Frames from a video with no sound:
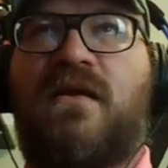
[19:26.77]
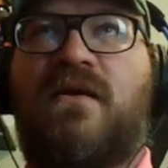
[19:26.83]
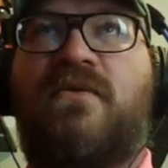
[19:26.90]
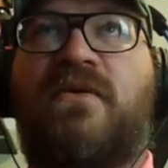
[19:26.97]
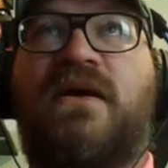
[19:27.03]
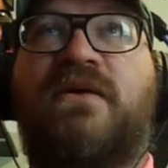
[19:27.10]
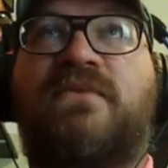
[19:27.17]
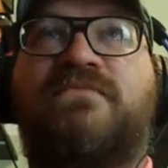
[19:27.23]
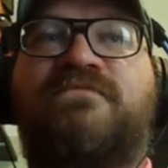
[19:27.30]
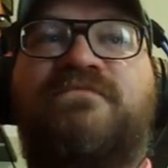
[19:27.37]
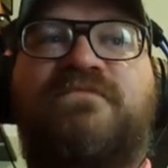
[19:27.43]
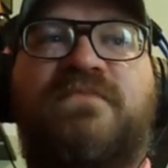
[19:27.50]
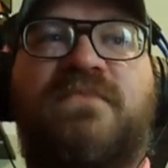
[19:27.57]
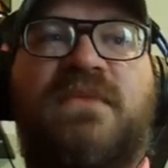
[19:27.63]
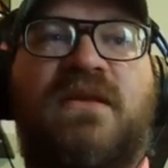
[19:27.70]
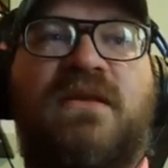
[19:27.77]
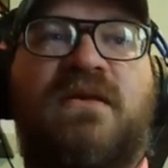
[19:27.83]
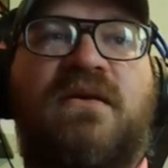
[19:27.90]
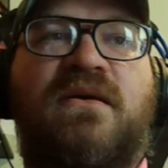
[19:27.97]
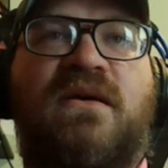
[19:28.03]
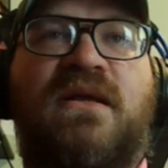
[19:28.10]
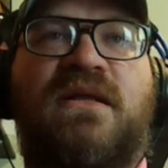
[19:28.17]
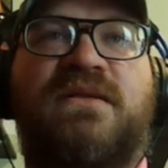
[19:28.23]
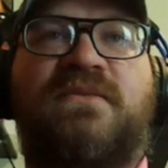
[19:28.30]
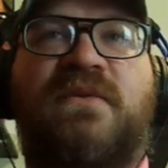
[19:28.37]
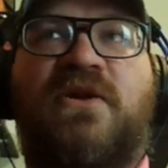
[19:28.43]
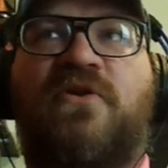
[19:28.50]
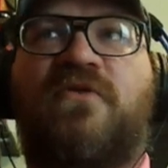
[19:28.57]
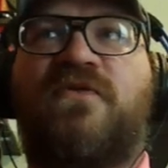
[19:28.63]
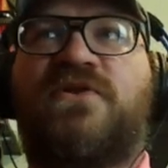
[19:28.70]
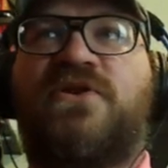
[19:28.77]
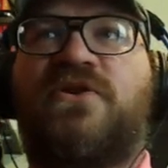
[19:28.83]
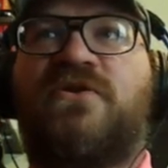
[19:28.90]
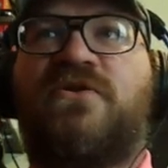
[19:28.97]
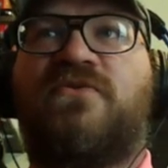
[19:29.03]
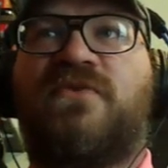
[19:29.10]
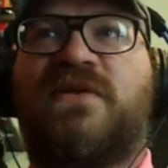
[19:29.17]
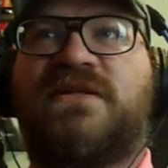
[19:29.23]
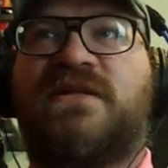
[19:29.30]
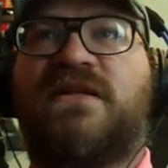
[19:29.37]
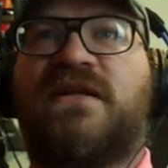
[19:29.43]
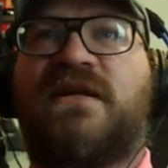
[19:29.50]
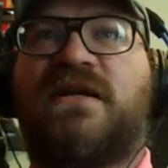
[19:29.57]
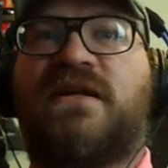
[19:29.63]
Well, it's been overturned recently.